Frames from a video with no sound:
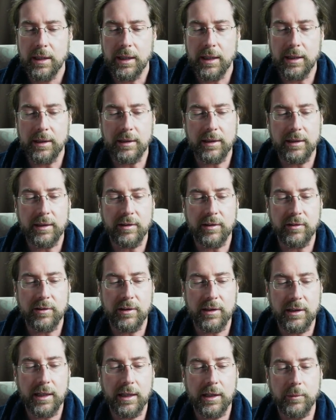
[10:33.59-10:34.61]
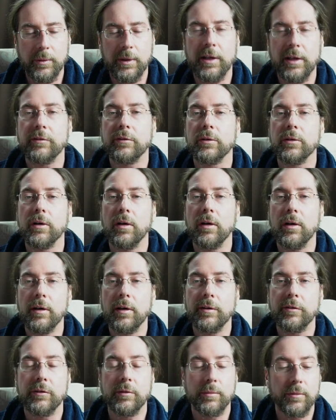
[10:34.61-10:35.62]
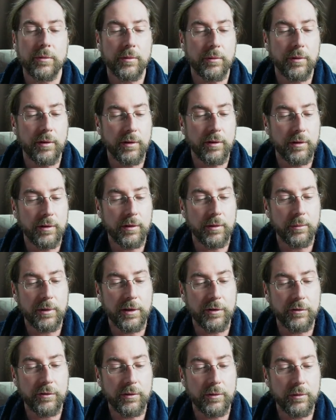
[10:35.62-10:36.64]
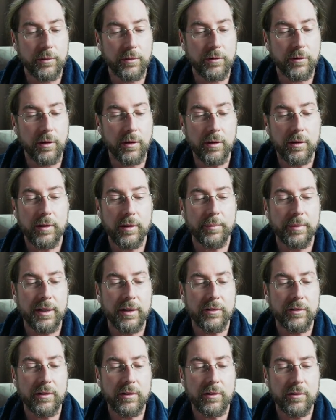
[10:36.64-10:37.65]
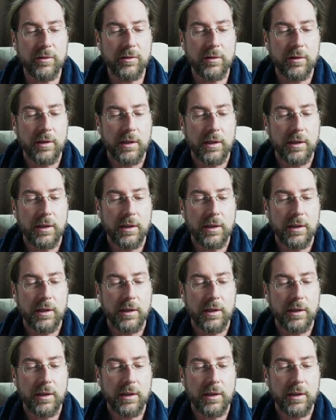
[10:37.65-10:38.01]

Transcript: And then they said, "Yeah, we have to call. Have to, uh, we have to talk about this."